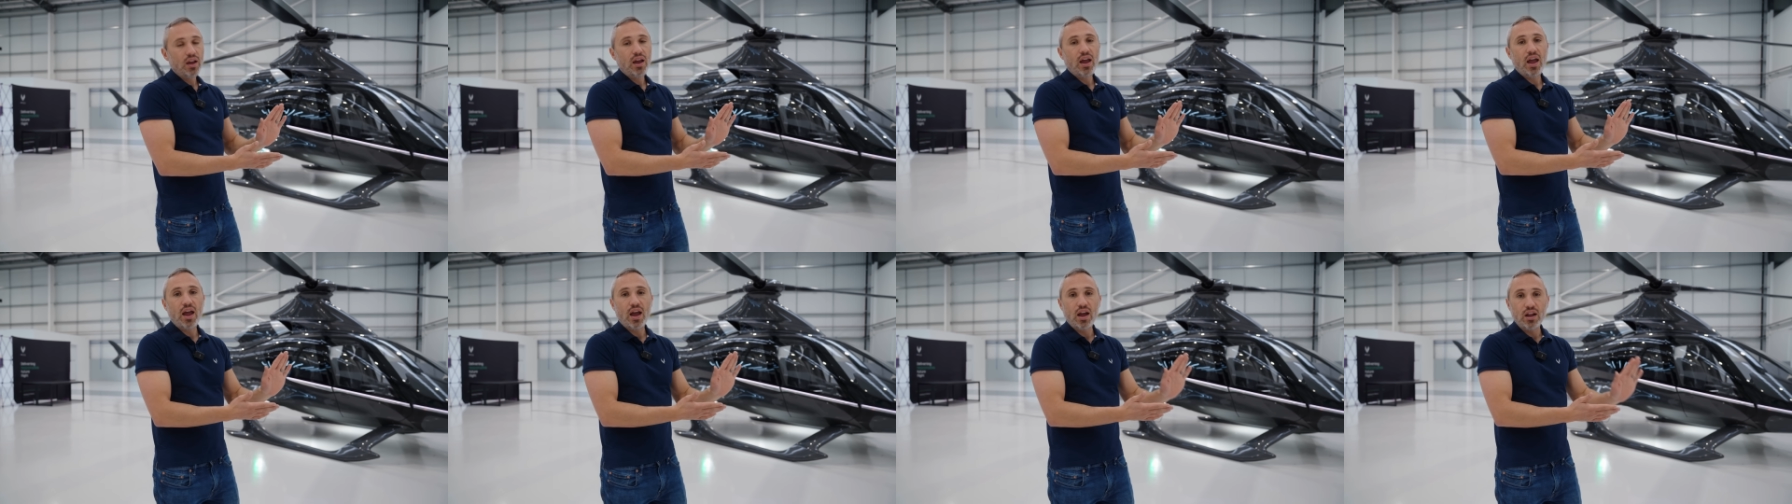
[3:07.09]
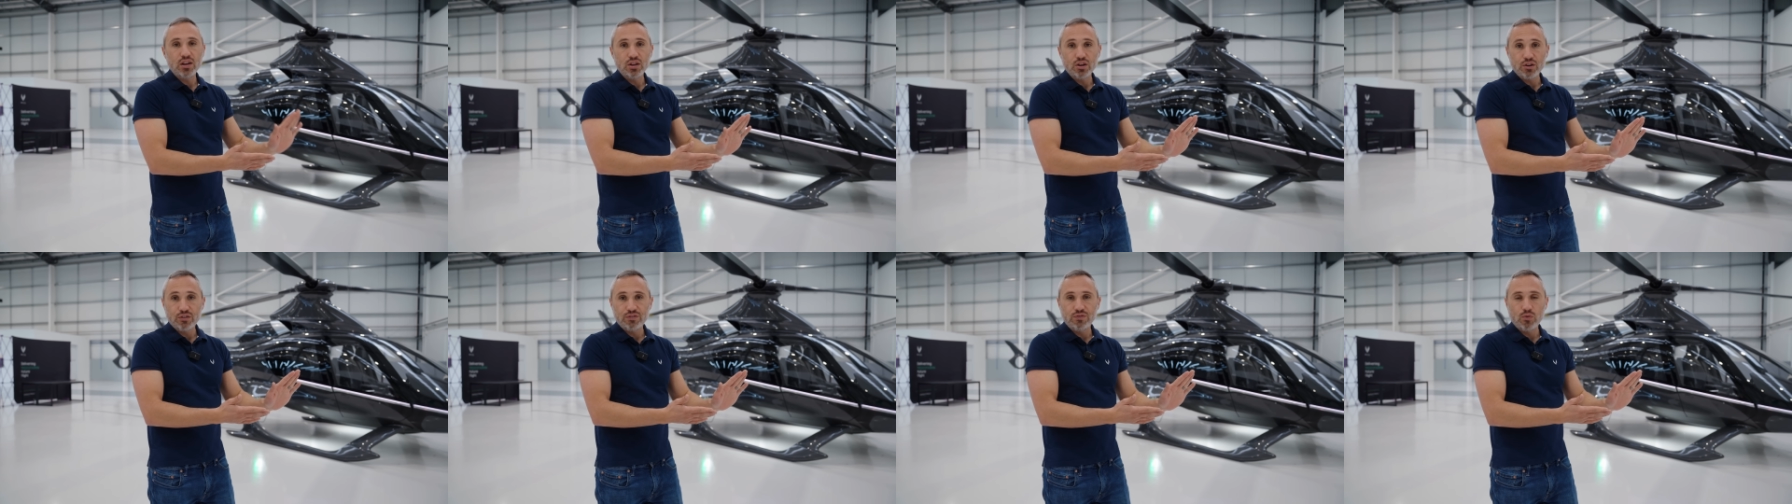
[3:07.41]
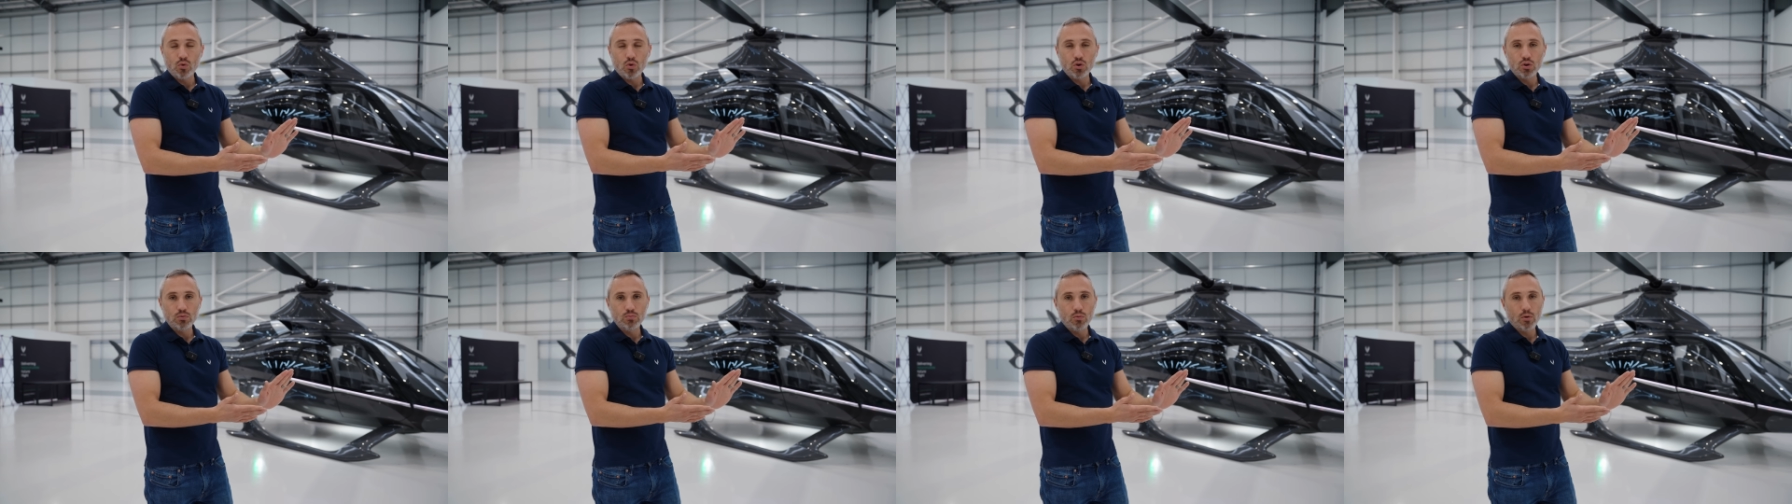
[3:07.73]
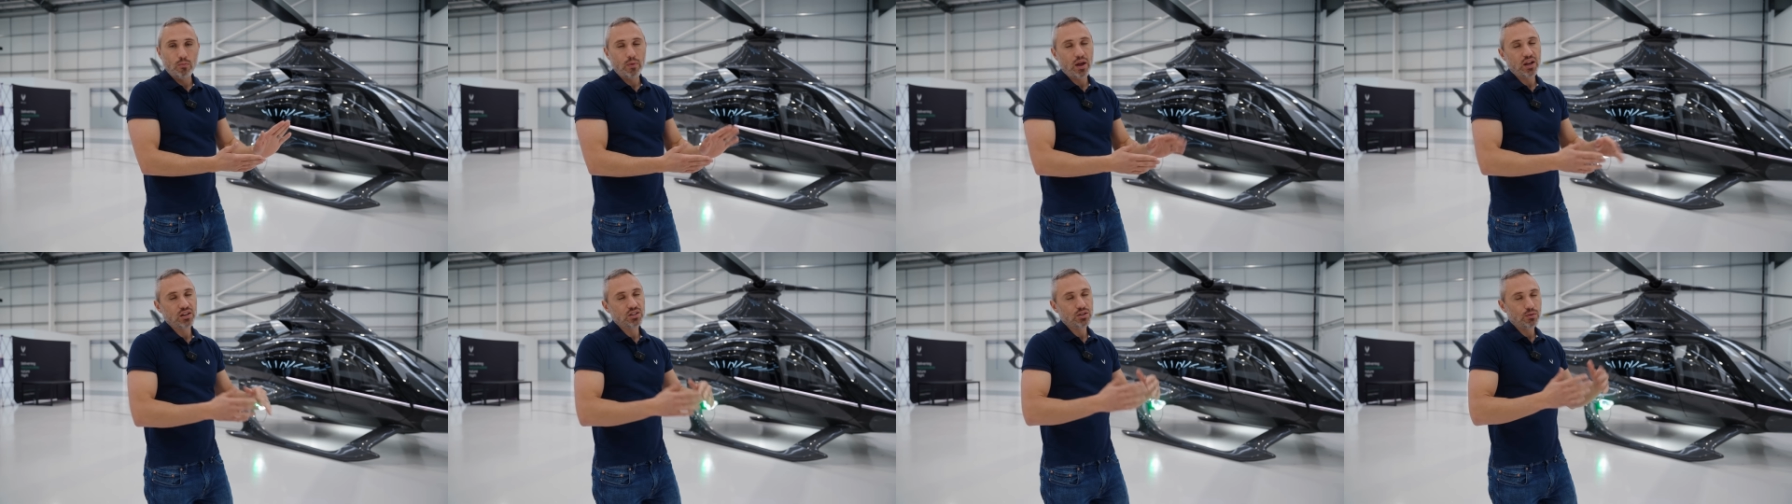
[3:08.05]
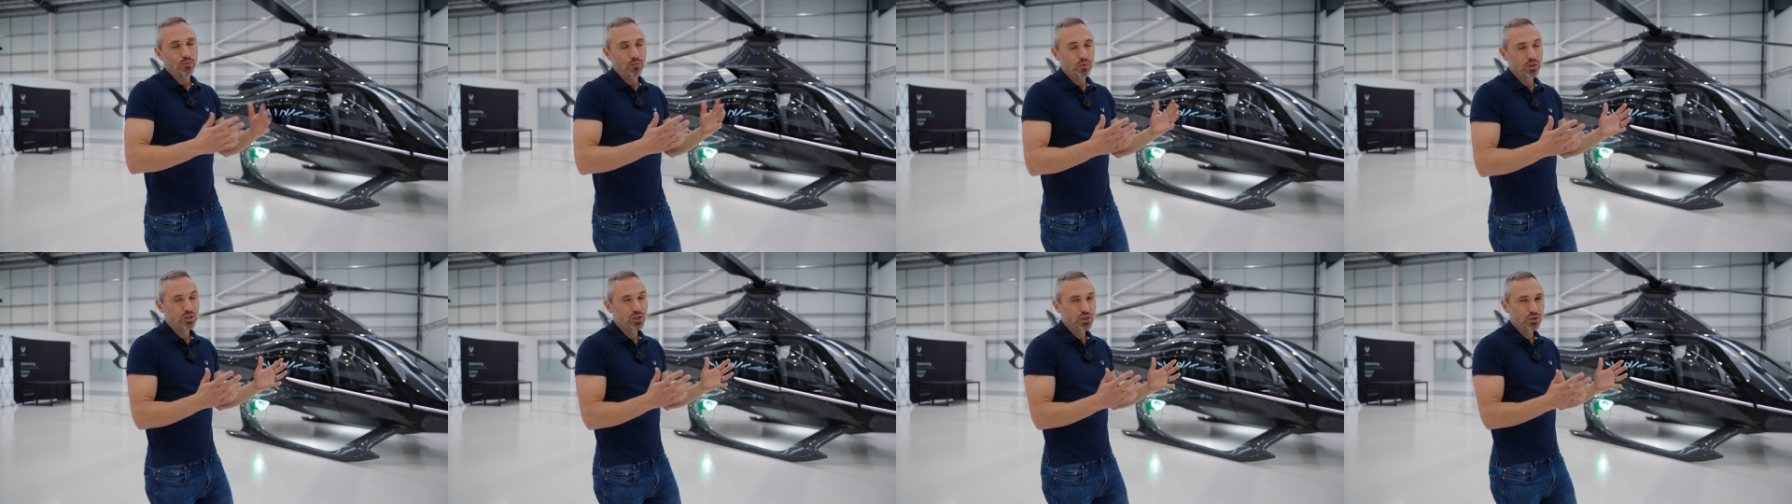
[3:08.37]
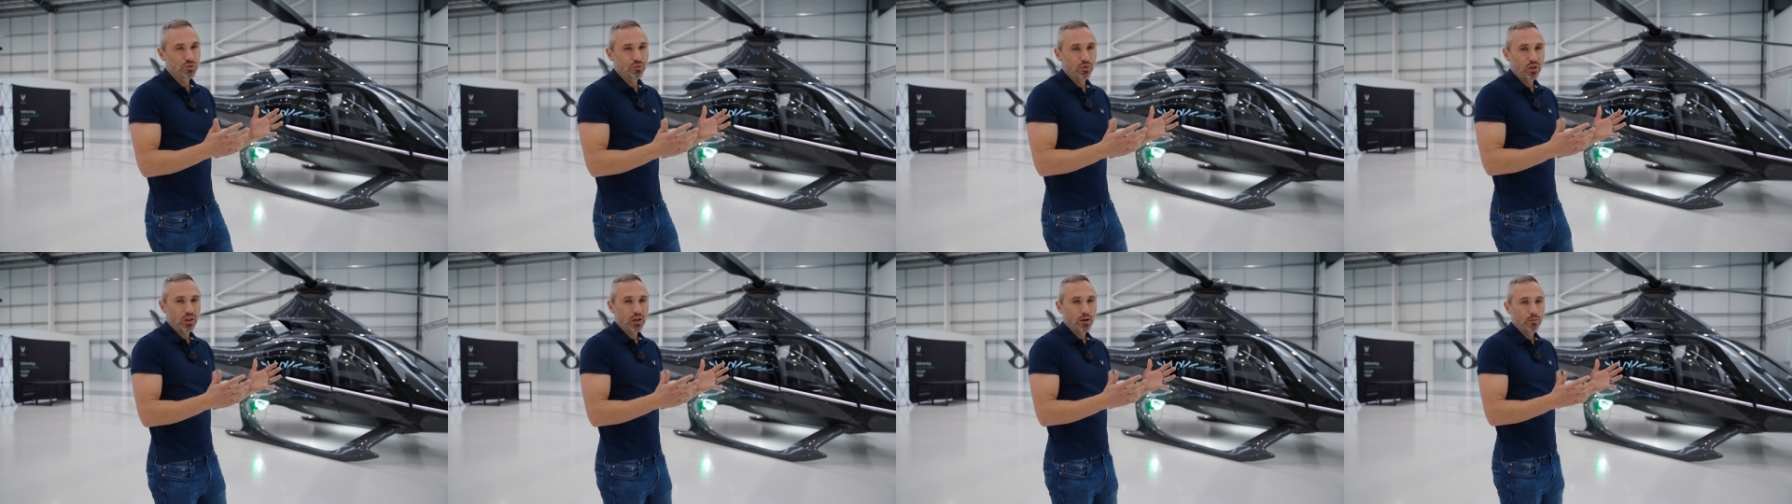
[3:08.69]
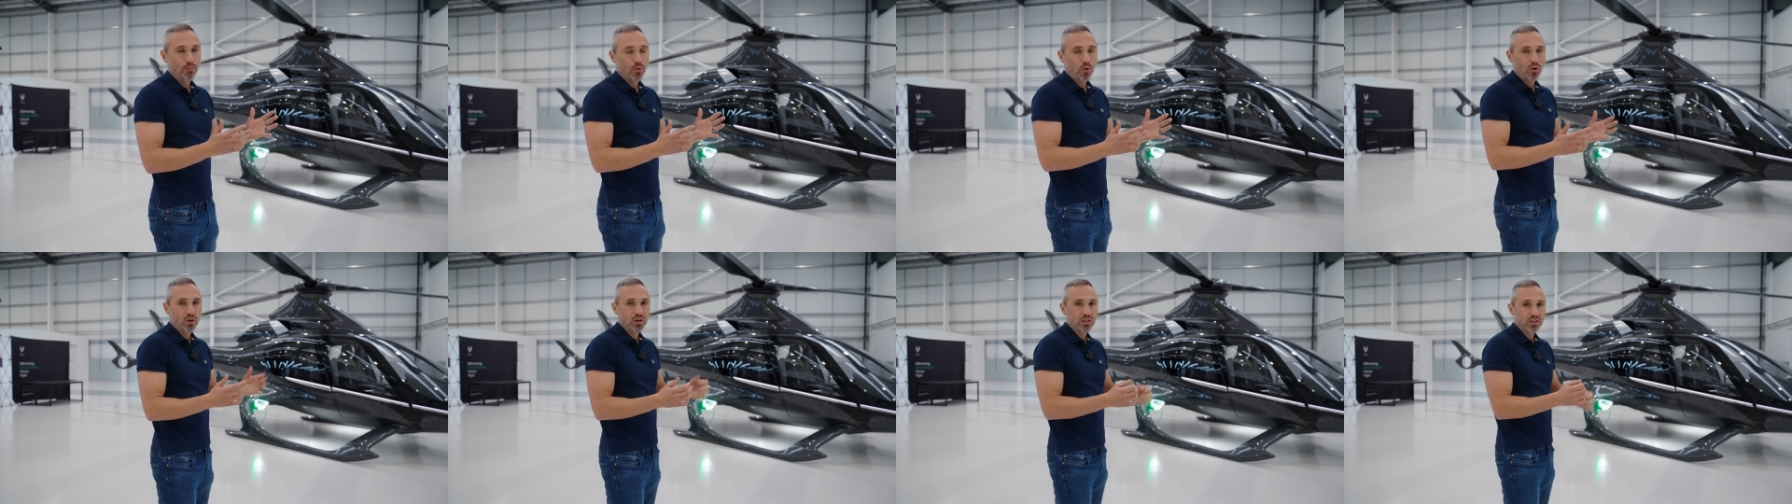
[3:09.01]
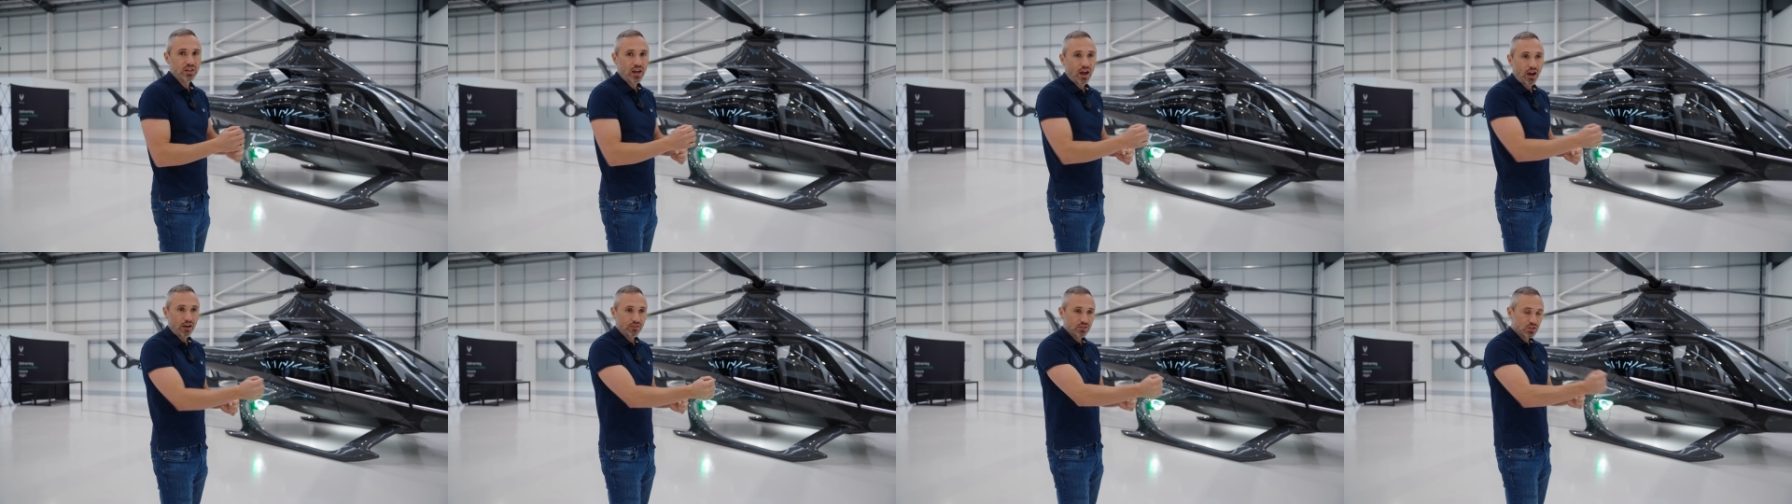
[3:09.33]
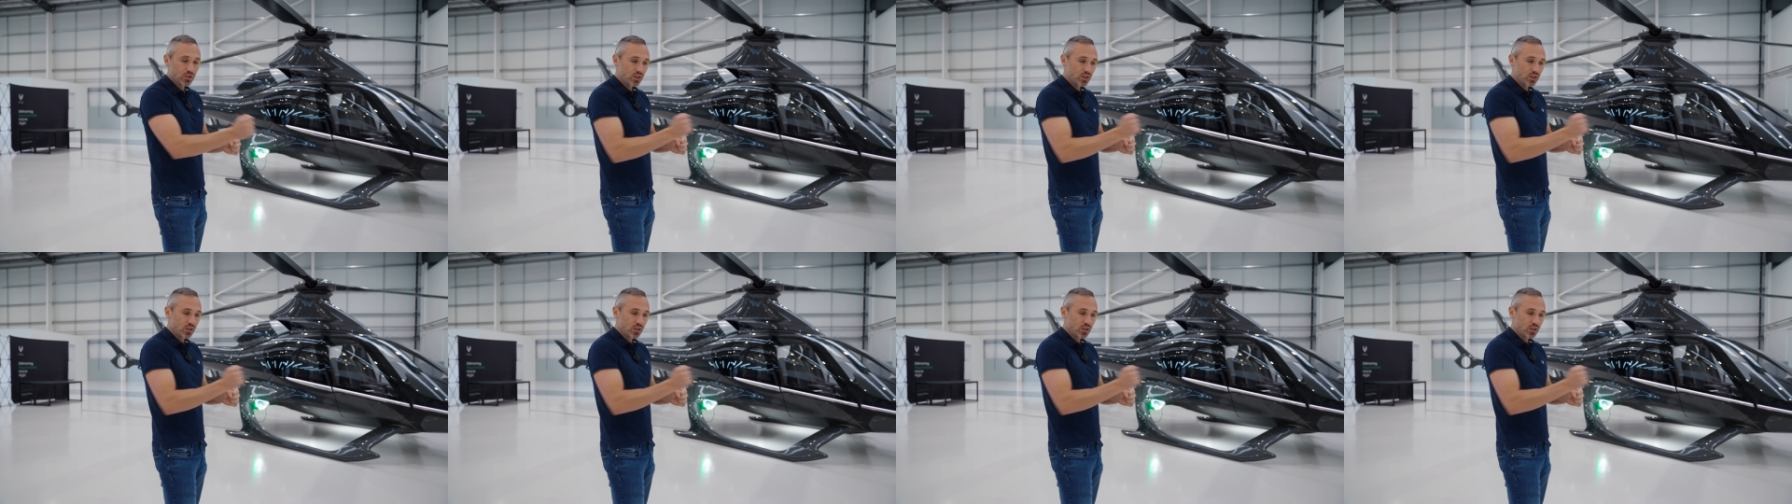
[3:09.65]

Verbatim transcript: and your forward momentum, which is really important to have.